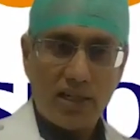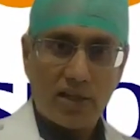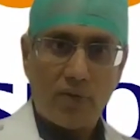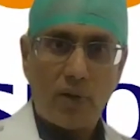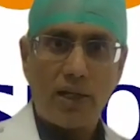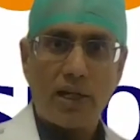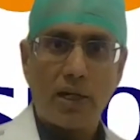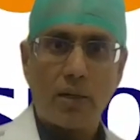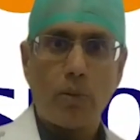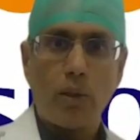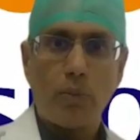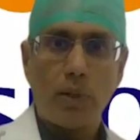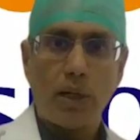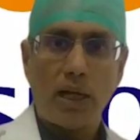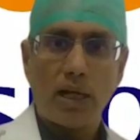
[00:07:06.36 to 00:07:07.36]
it's a
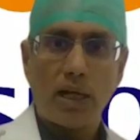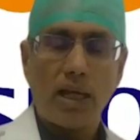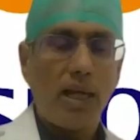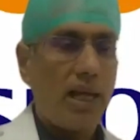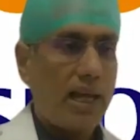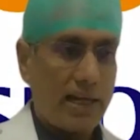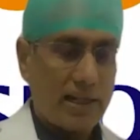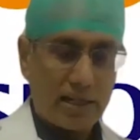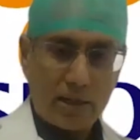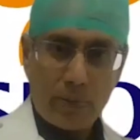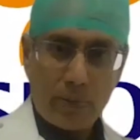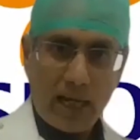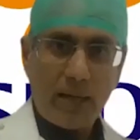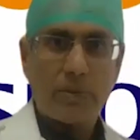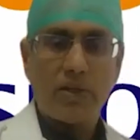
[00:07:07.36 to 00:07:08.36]
vulnerable block. And
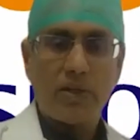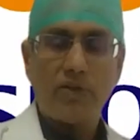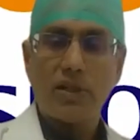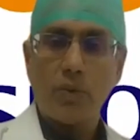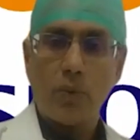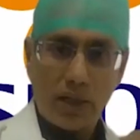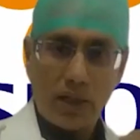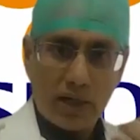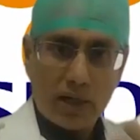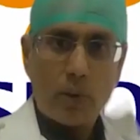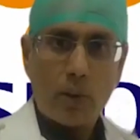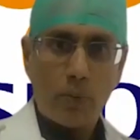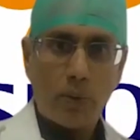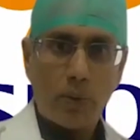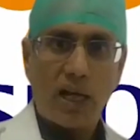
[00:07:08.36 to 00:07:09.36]
sometimes it's a
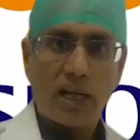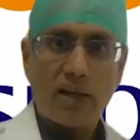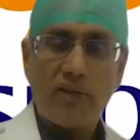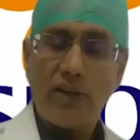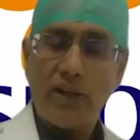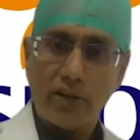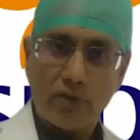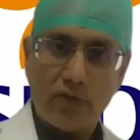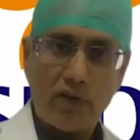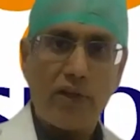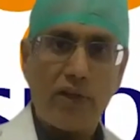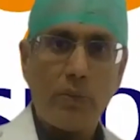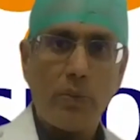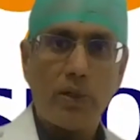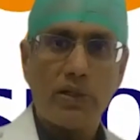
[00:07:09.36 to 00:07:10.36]
vulnerable block, even if it's
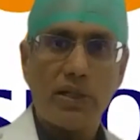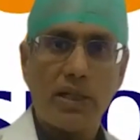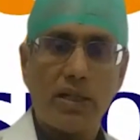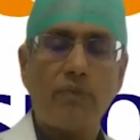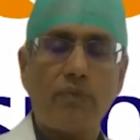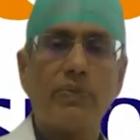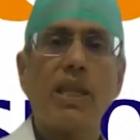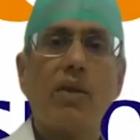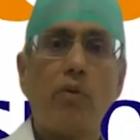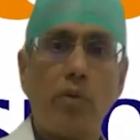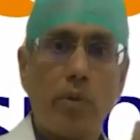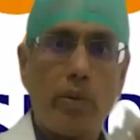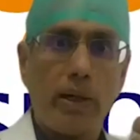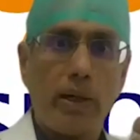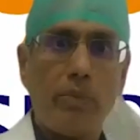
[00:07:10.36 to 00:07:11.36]
50%,
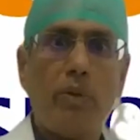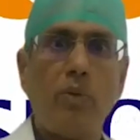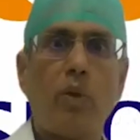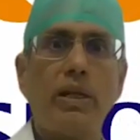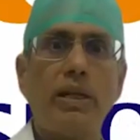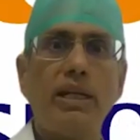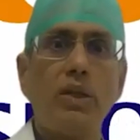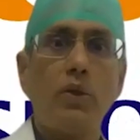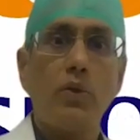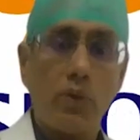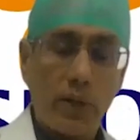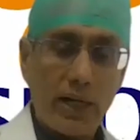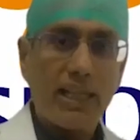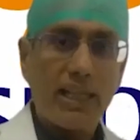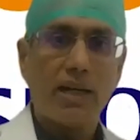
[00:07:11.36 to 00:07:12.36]
we might be wanting to
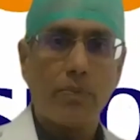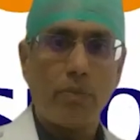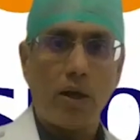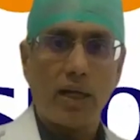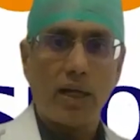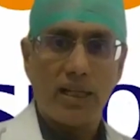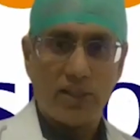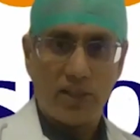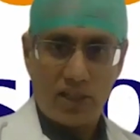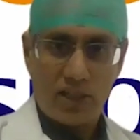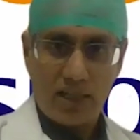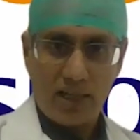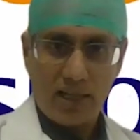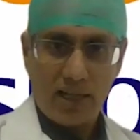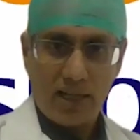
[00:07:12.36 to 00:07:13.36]
treat that blockage
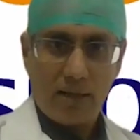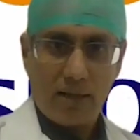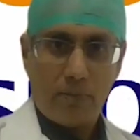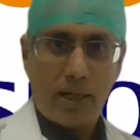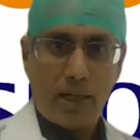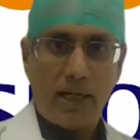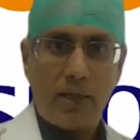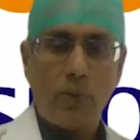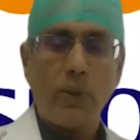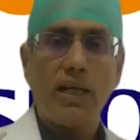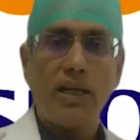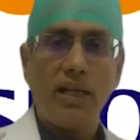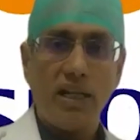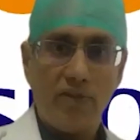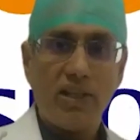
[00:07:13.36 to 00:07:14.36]
by doing
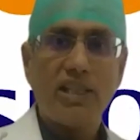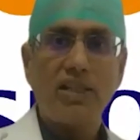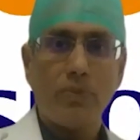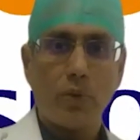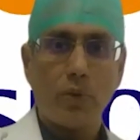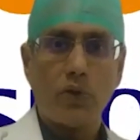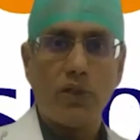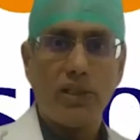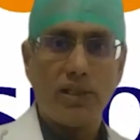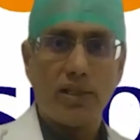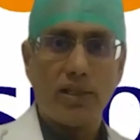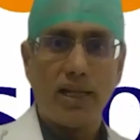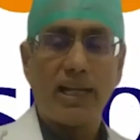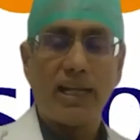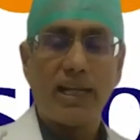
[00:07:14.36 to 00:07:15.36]
an invasive procedure
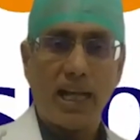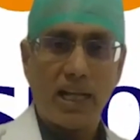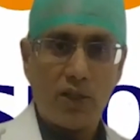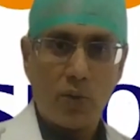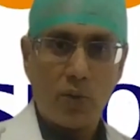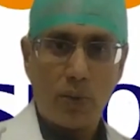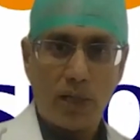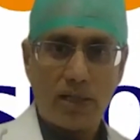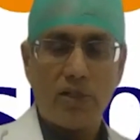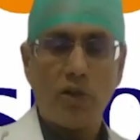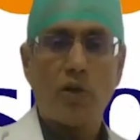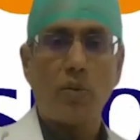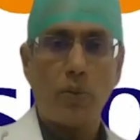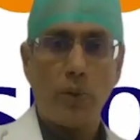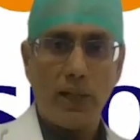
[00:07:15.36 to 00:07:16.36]
like an angioplasty
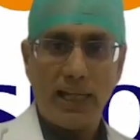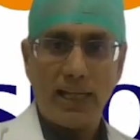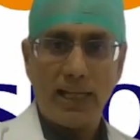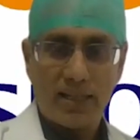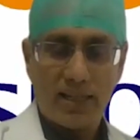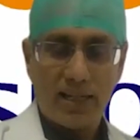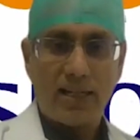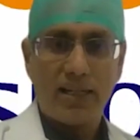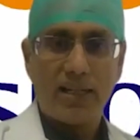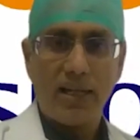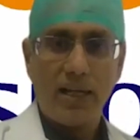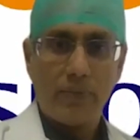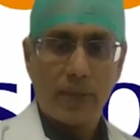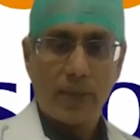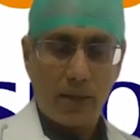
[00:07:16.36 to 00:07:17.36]
or putting a stent.
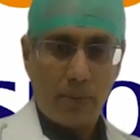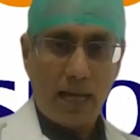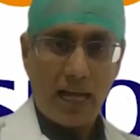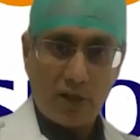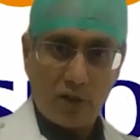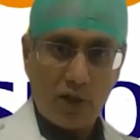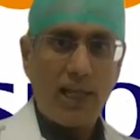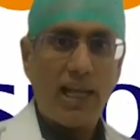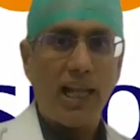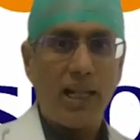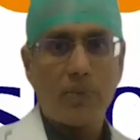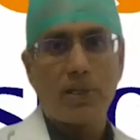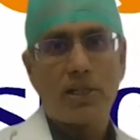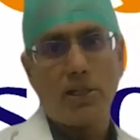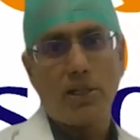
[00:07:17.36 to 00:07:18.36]
May actually
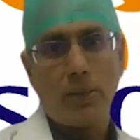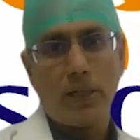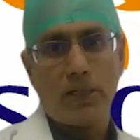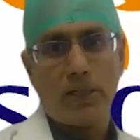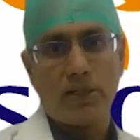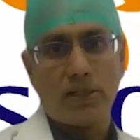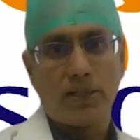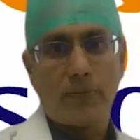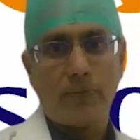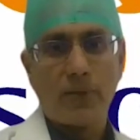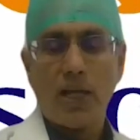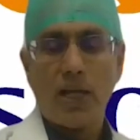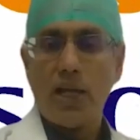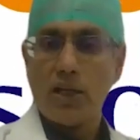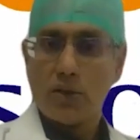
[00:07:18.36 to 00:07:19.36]
help such a patient.
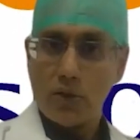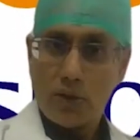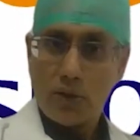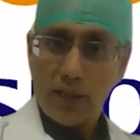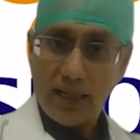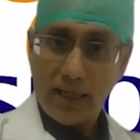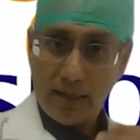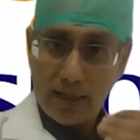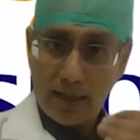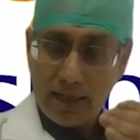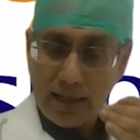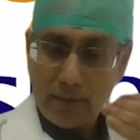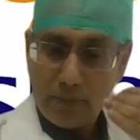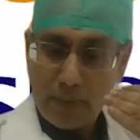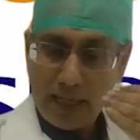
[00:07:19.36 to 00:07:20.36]
So the
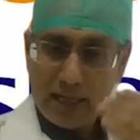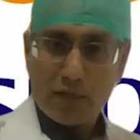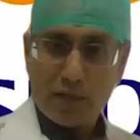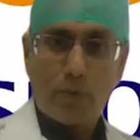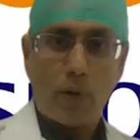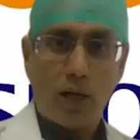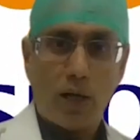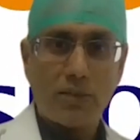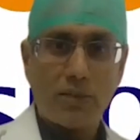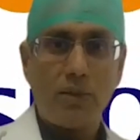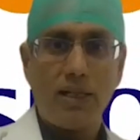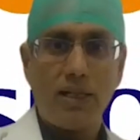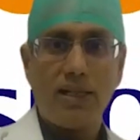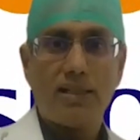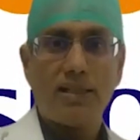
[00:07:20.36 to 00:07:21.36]
immense
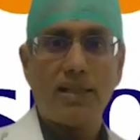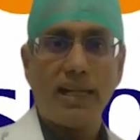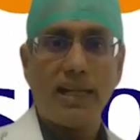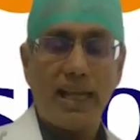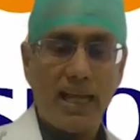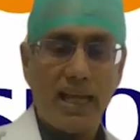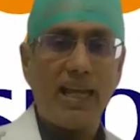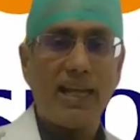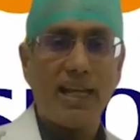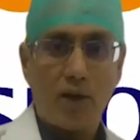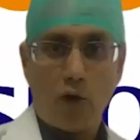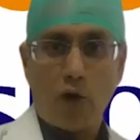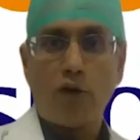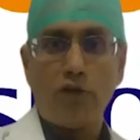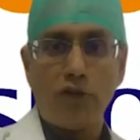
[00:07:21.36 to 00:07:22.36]
possibilities that AI can
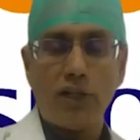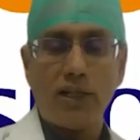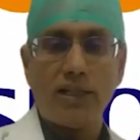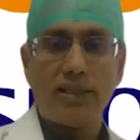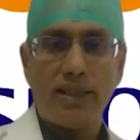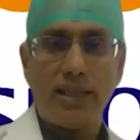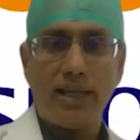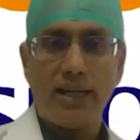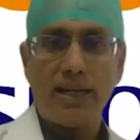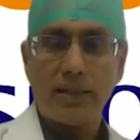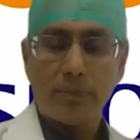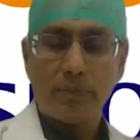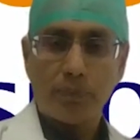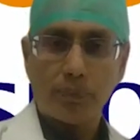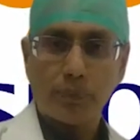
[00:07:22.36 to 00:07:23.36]
offer is that
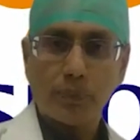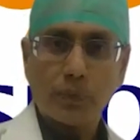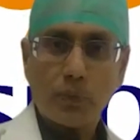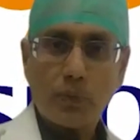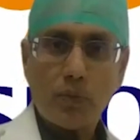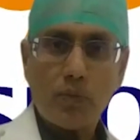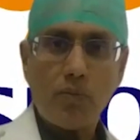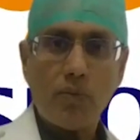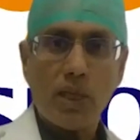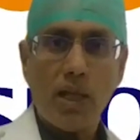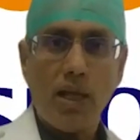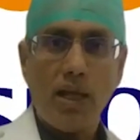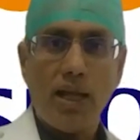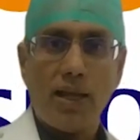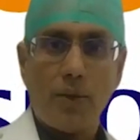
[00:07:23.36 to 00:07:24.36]

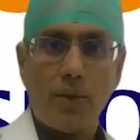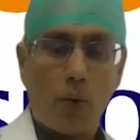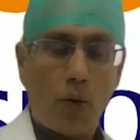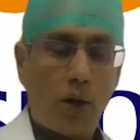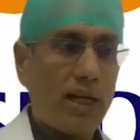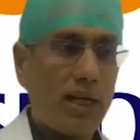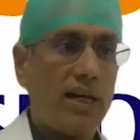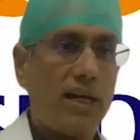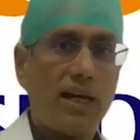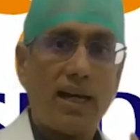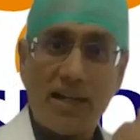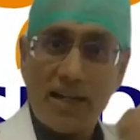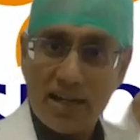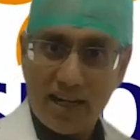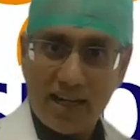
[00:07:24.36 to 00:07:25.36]
what
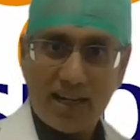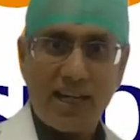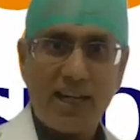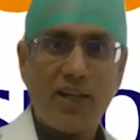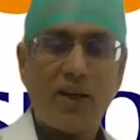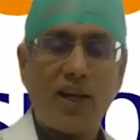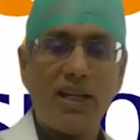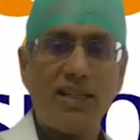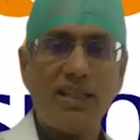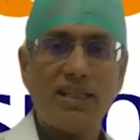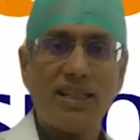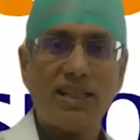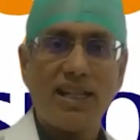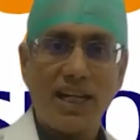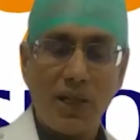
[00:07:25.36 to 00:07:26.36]
100
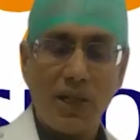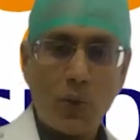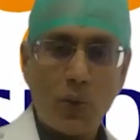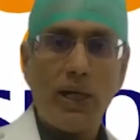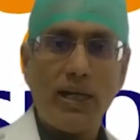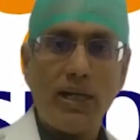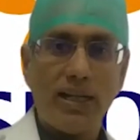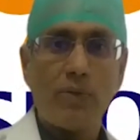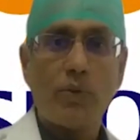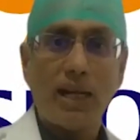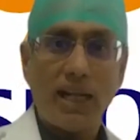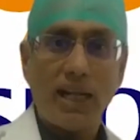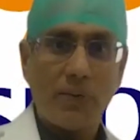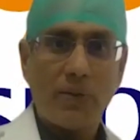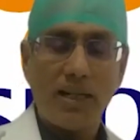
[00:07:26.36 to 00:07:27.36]
radiologists can do it in
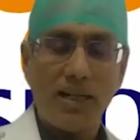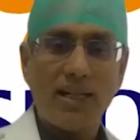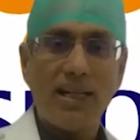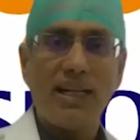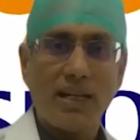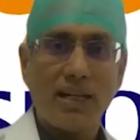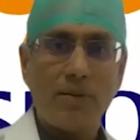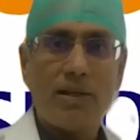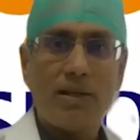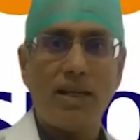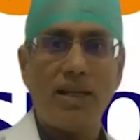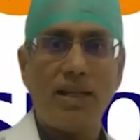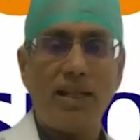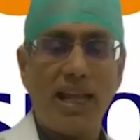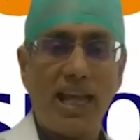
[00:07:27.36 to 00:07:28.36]
1 hour,
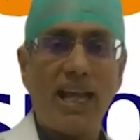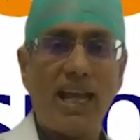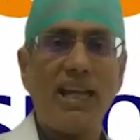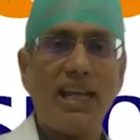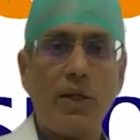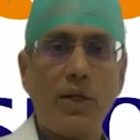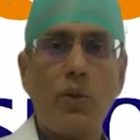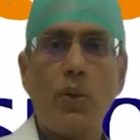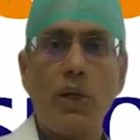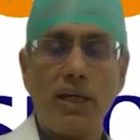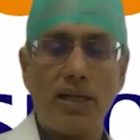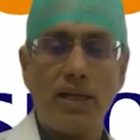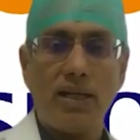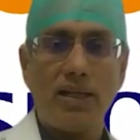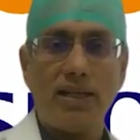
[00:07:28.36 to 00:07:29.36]
AI can do it